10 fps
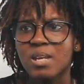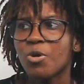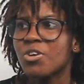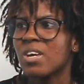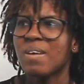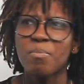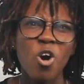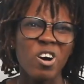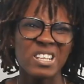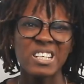The more you give them
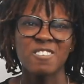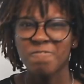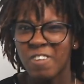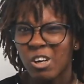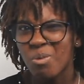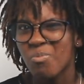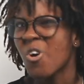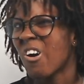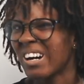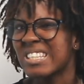content, valuable
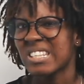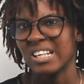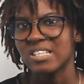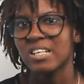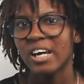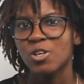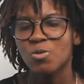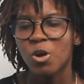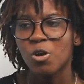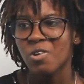content, like
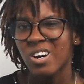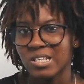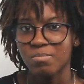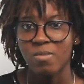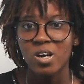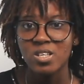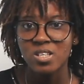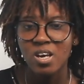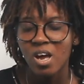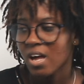do a lot of content
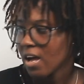marketing,